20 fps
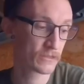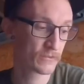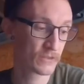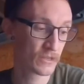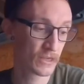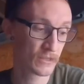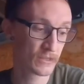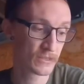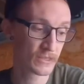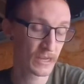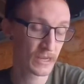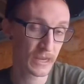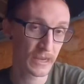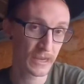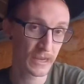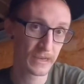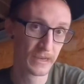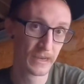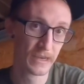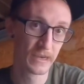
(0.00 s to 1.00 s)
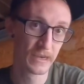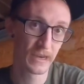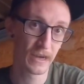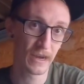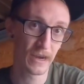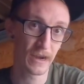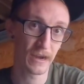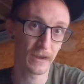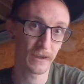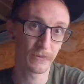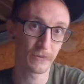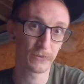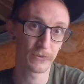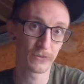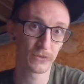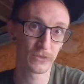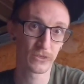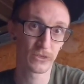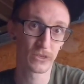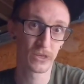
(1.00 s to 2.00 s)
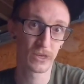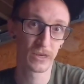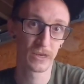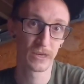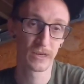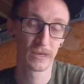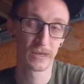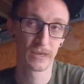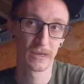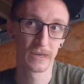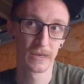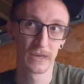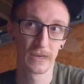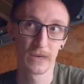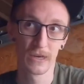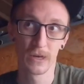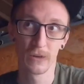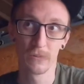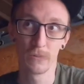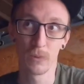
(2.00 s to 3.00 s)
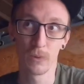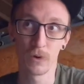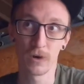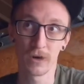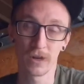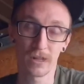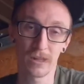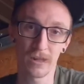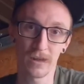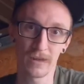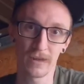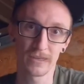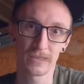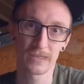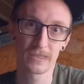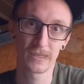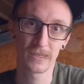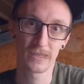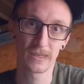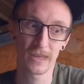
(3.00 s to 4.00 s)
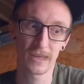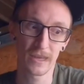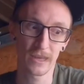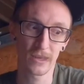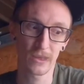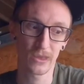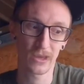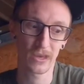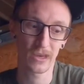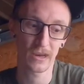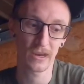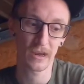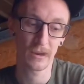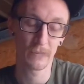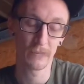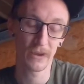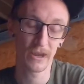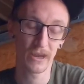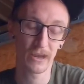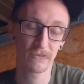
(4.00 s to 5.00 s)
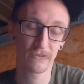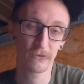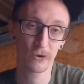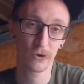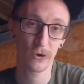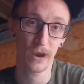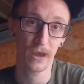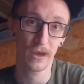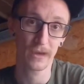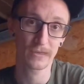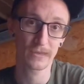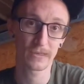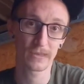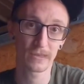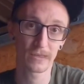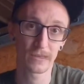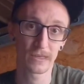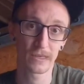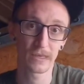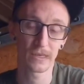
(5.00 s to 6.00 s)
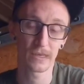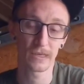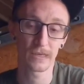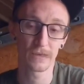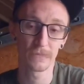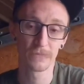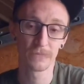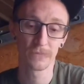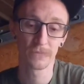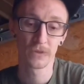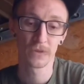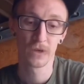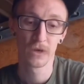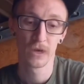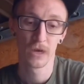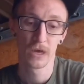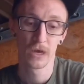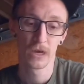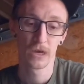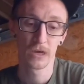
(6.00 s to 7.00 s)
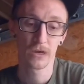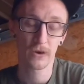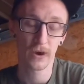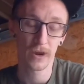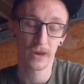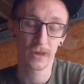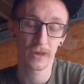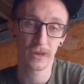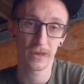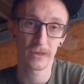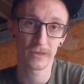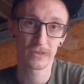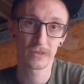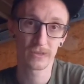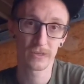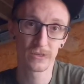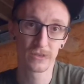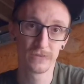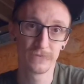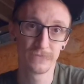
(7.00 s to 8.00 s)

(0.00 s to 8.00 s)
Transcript: of the other day, I was more inclined to think that I may have cracked the crankcase.